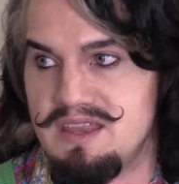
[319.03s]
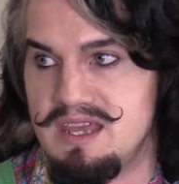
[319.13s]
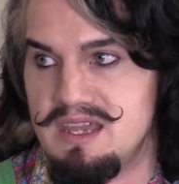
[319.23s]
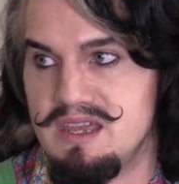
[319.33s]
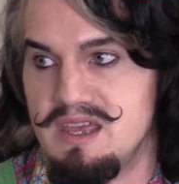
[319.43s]
I
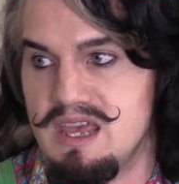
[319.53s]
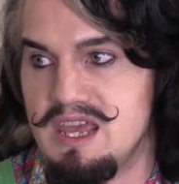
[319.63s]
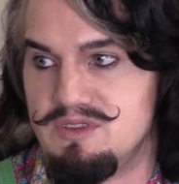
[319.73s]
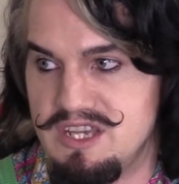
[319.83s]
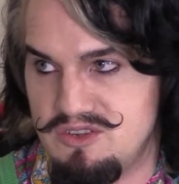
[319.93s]
think
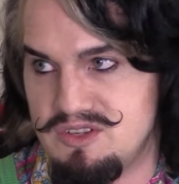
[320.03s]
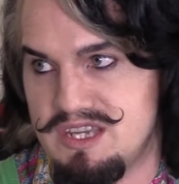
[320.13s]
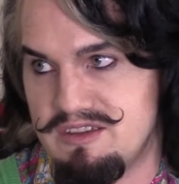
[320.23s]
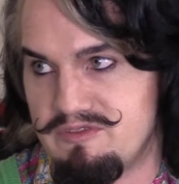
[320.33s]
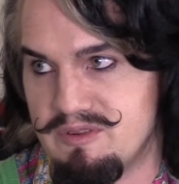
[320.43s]
it was
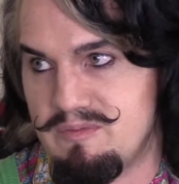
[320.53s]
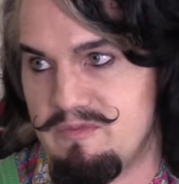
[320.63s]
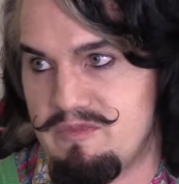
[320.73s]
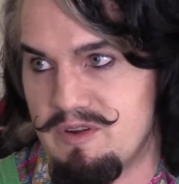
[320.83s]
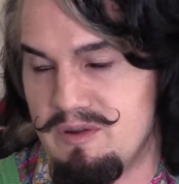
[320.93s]
interesting
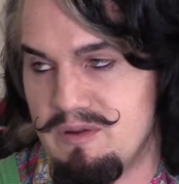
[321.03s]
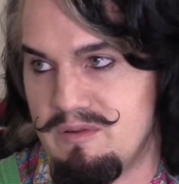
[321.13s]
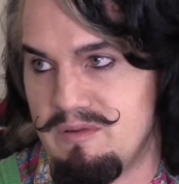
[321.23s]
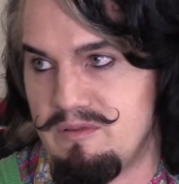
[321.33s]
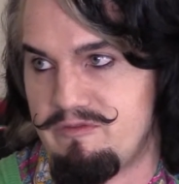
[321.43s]

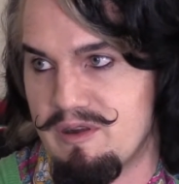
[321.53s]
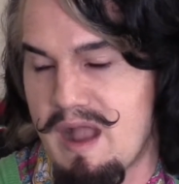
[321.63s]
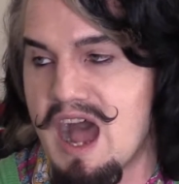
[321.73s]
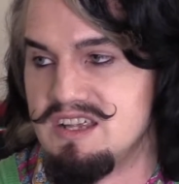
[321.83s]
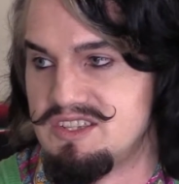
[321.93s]
for
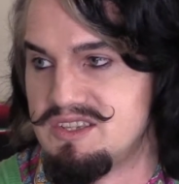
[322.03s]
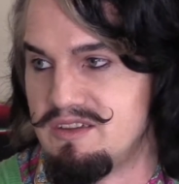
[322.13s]
us